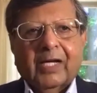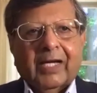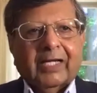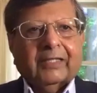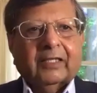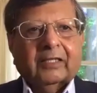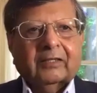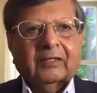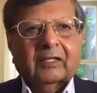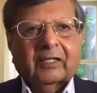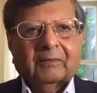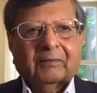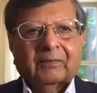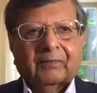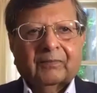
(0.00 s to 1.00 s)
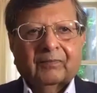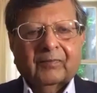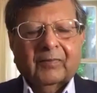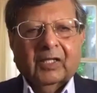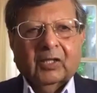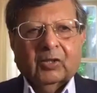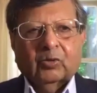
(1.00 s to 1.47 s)
at that time.
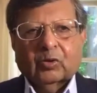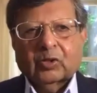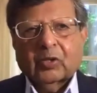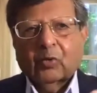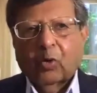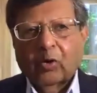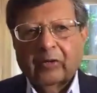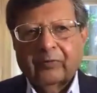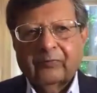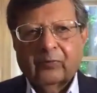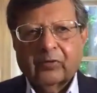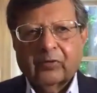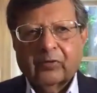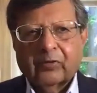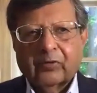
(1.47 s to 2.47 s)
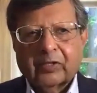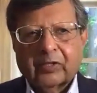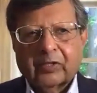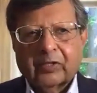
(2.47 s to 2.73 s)
You're totally focused.